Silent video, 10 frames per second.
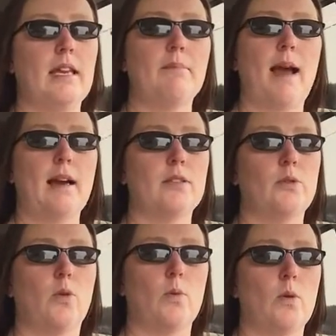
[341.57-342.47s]
back to
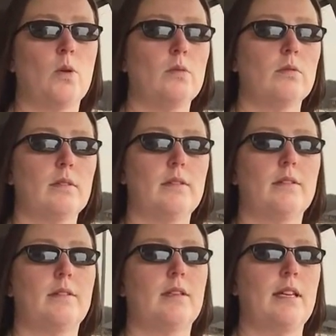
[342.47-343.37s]
normal,
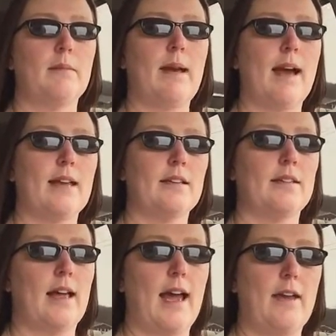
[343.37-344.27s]
getting back into
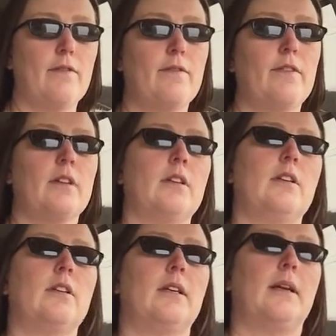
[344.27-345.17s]
life,
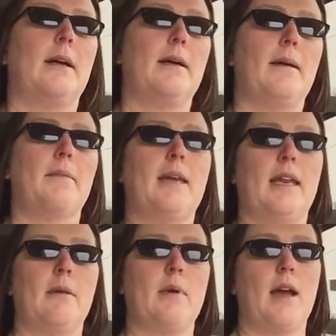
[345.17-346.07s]

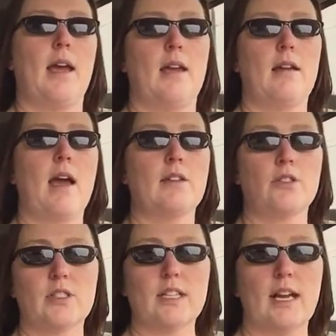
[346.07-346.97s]
getting my
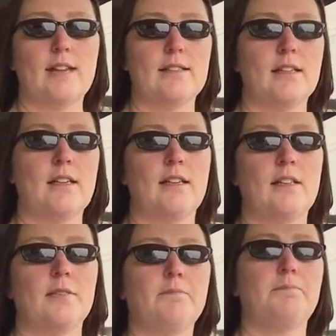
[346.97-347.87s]
exercise
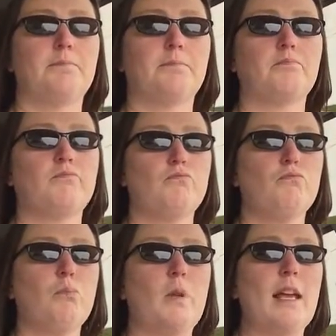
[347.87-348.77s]
in.
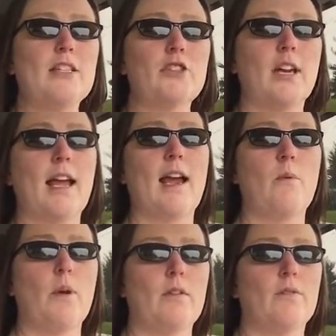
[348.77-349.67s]
Yesterday I
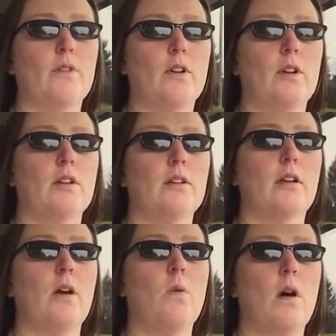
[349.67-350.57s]
went for
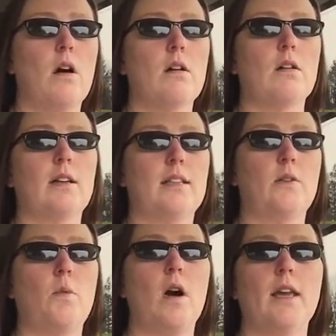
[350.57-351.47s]
a walk. I did
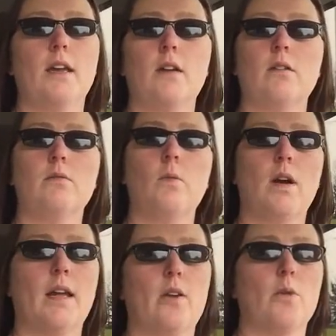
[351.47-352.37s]
the walking
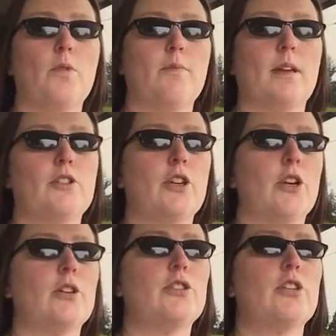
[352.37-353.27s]
group with my
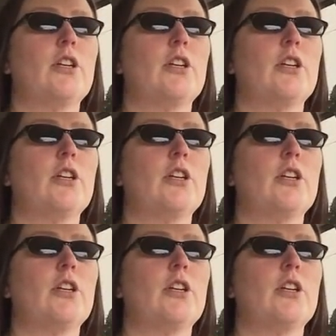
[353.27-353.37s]
church